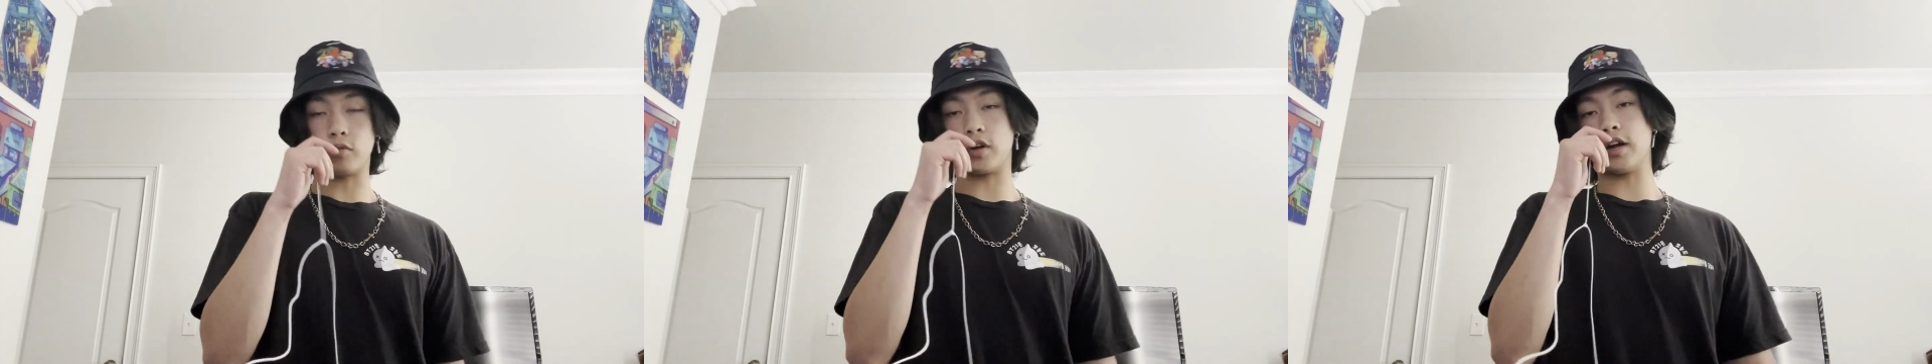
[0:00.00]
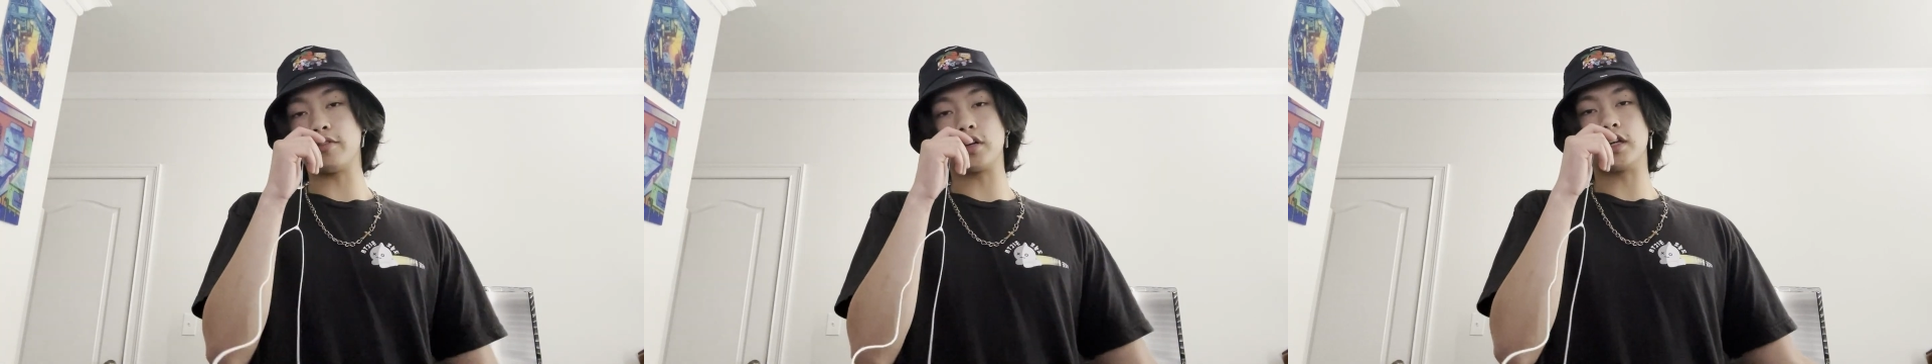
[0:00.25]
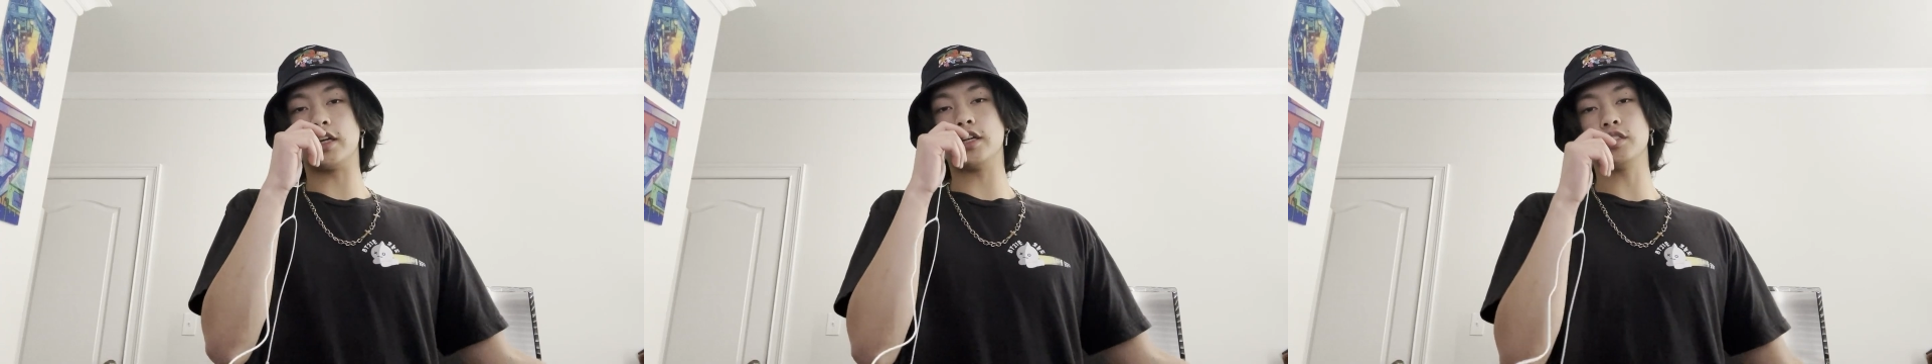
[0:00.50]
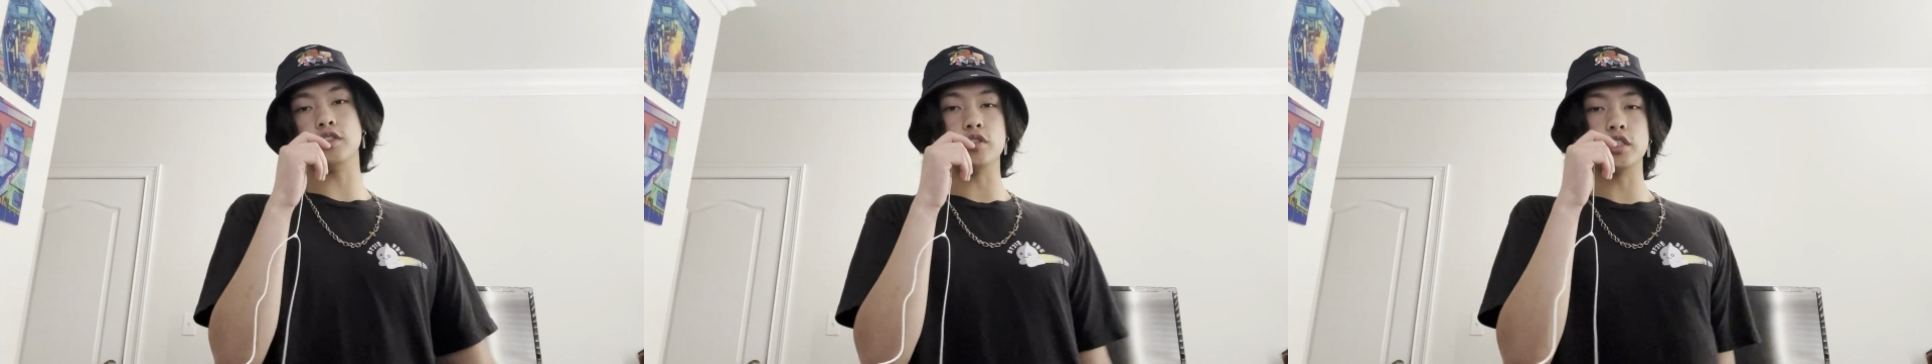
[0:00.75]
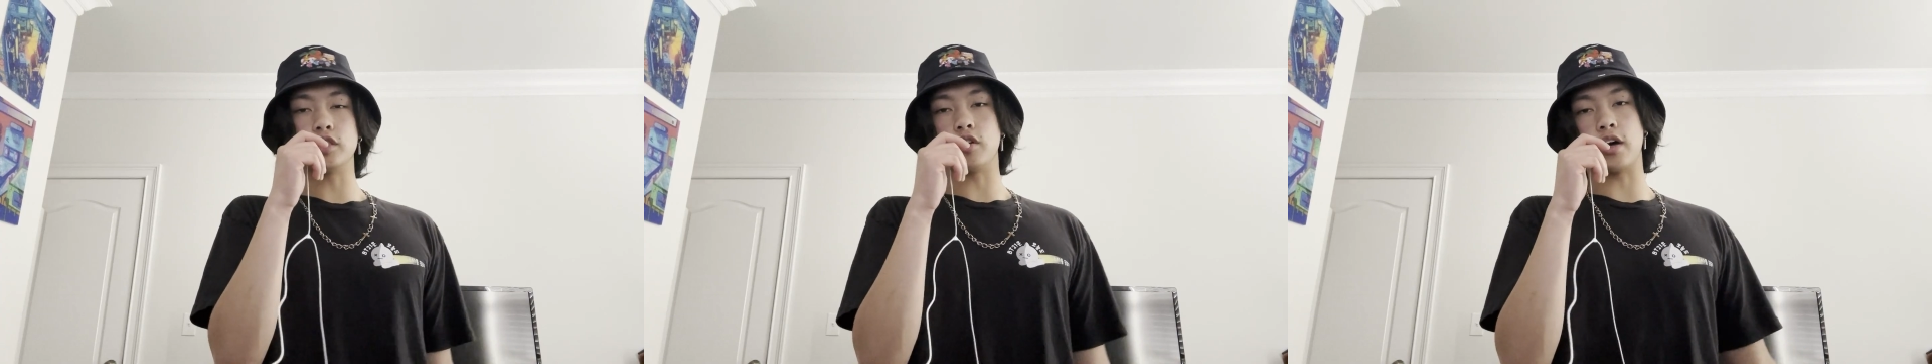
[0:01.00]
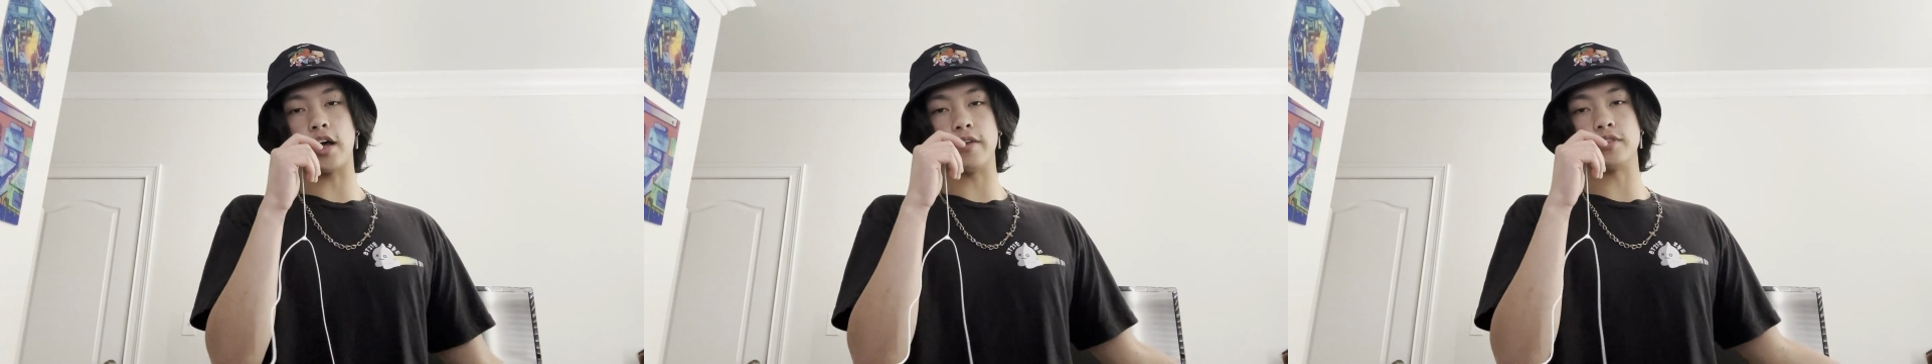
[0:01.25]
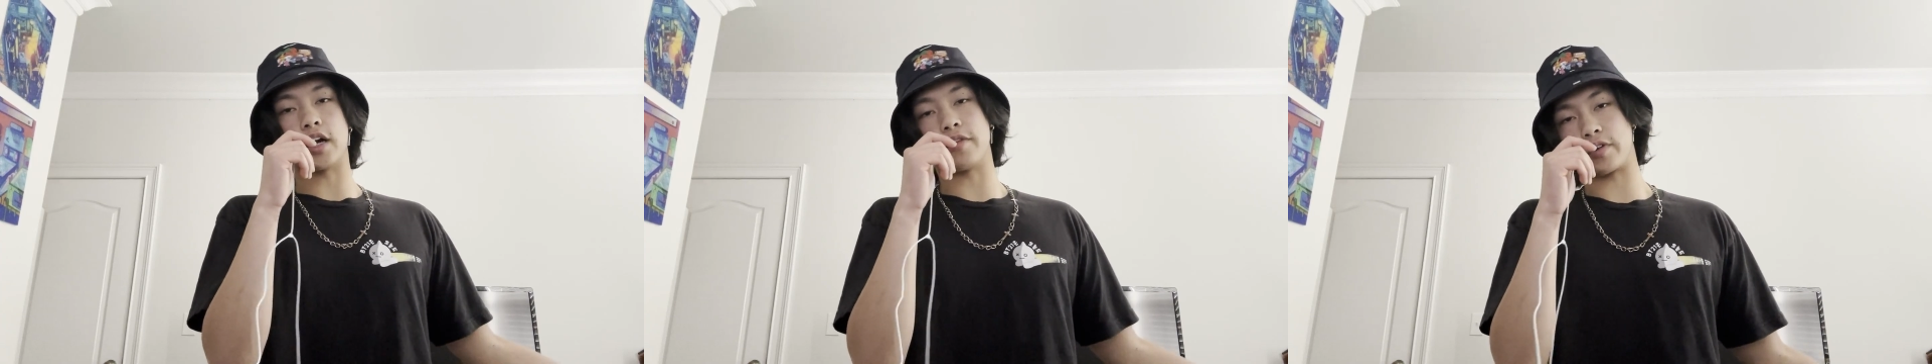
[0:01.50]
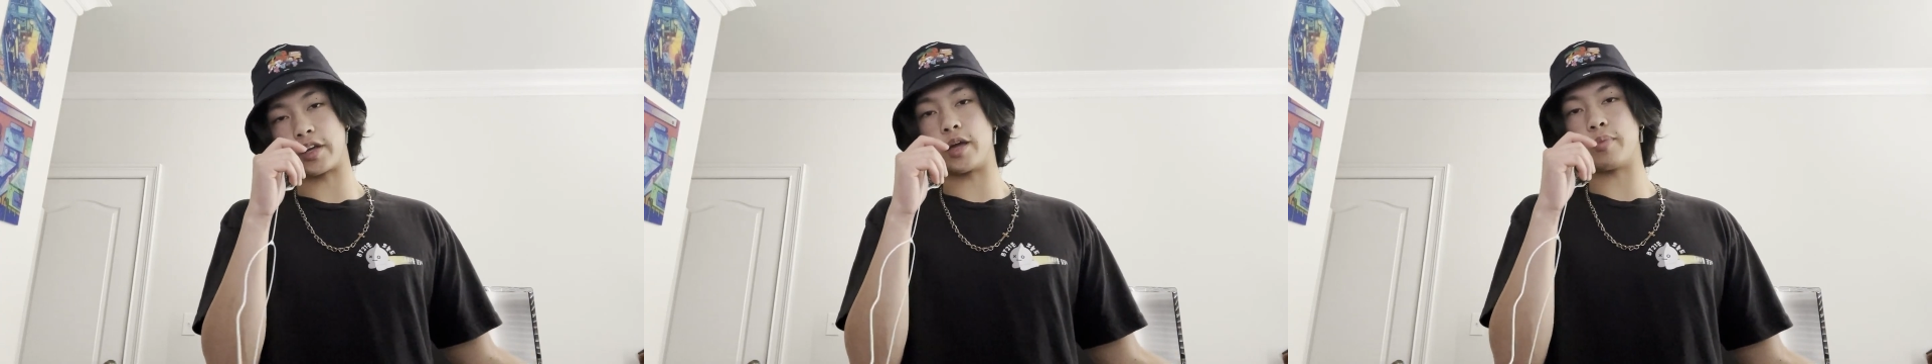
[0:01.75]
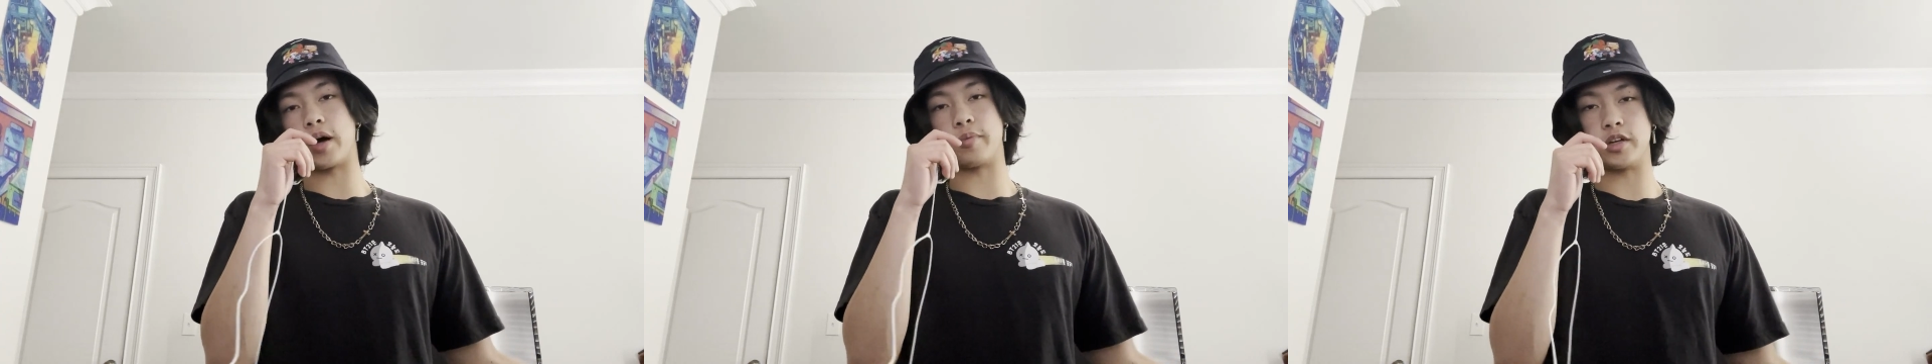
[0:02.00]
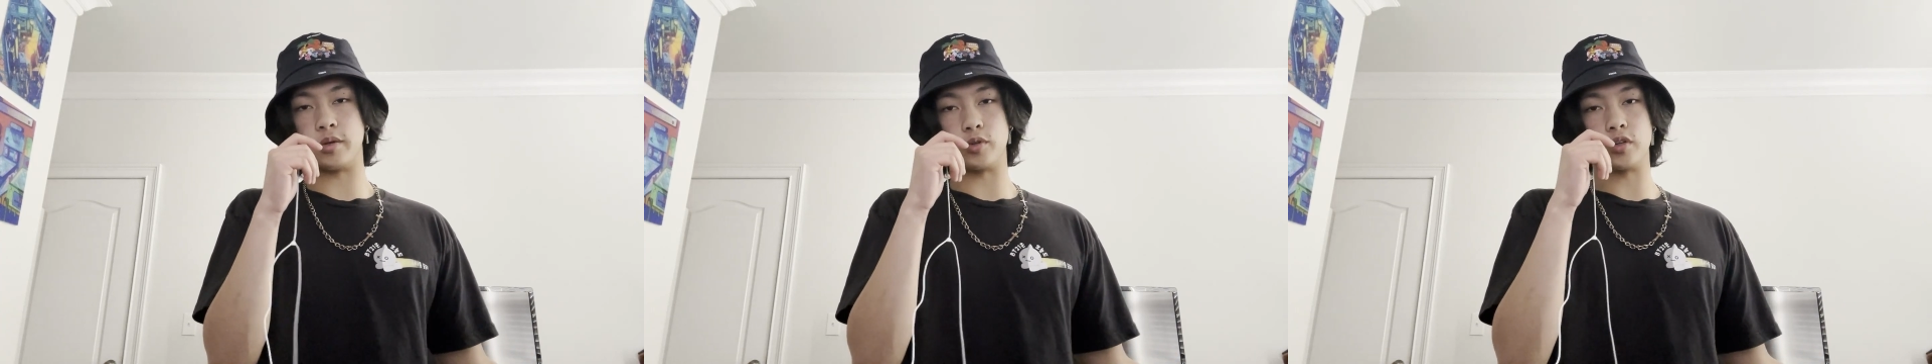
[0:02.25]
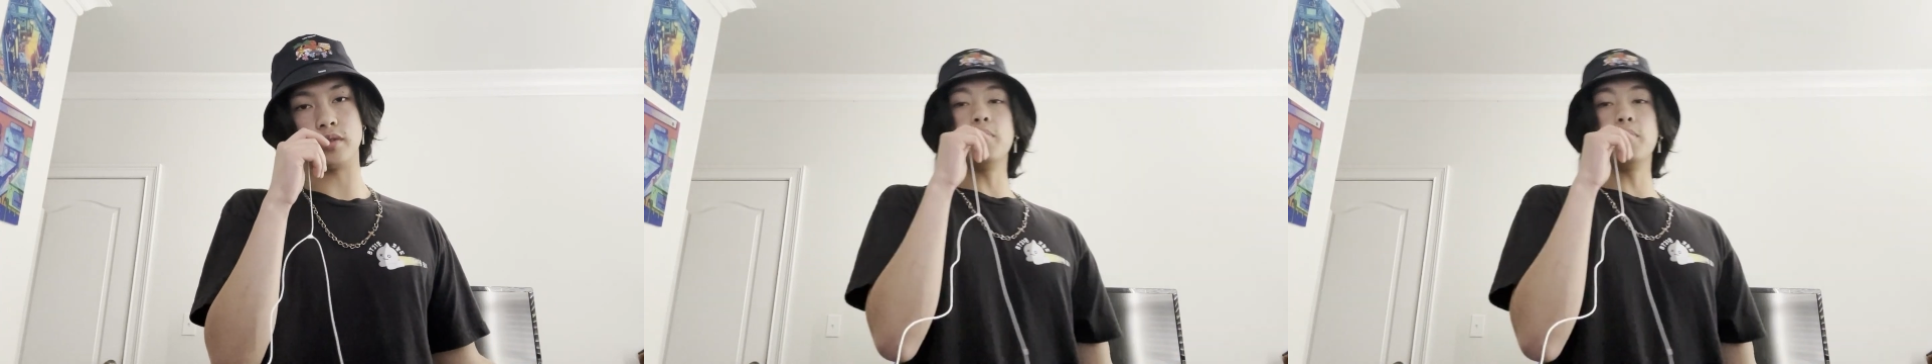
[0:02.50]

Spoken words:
whatever it is, you just don't have time for K-pop anymore.